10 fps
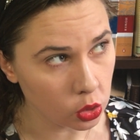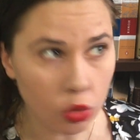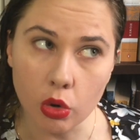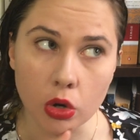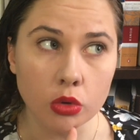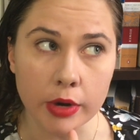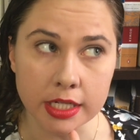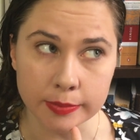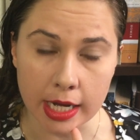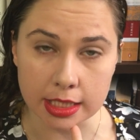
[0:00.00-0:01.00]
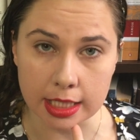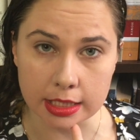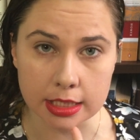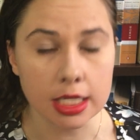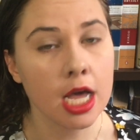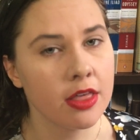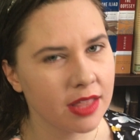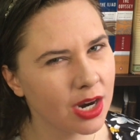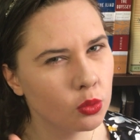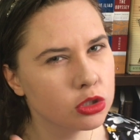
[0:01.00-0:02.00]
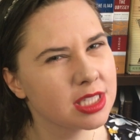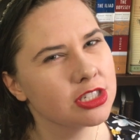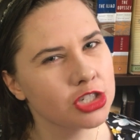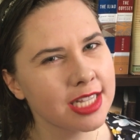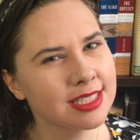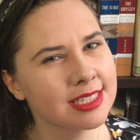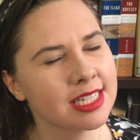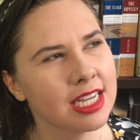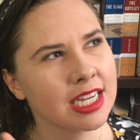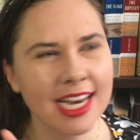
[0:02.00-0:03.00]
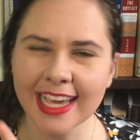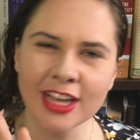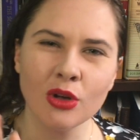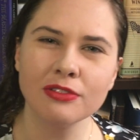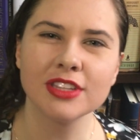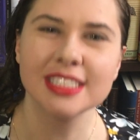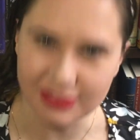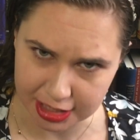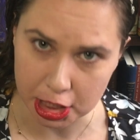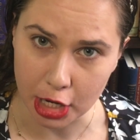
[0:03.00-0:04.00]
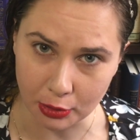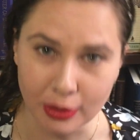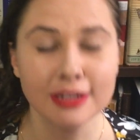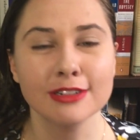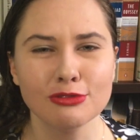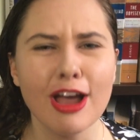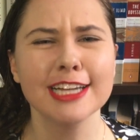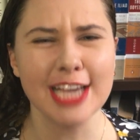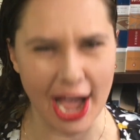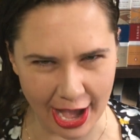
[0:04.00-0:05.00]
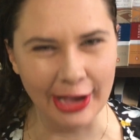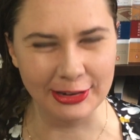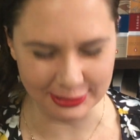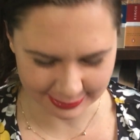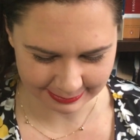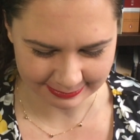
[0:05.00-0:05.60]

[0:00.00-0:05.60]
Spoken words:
or random accents, then I would suggest clicking off this video right ho.